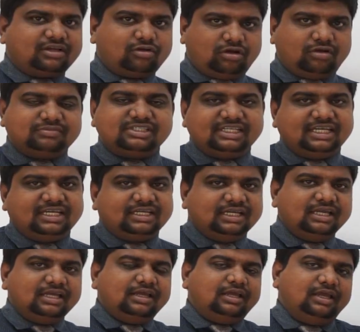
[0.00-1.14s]
calm state,
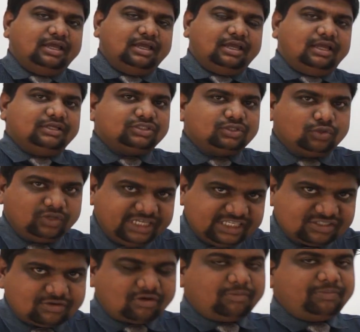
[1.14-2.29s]
a stone is
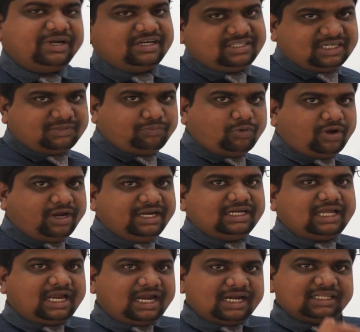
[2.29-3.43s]
dropped at that point,
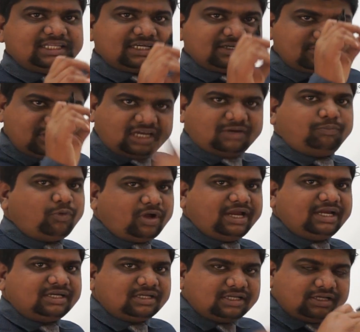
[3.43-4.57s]
and at that
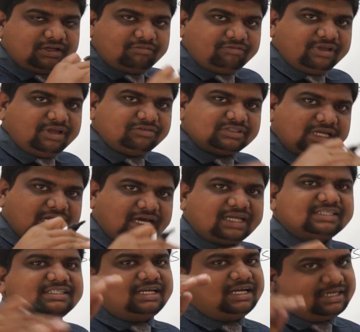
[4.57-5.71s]
point waves are
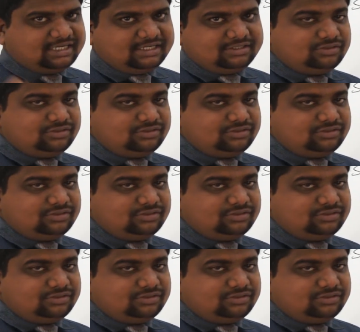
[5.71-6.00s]
started.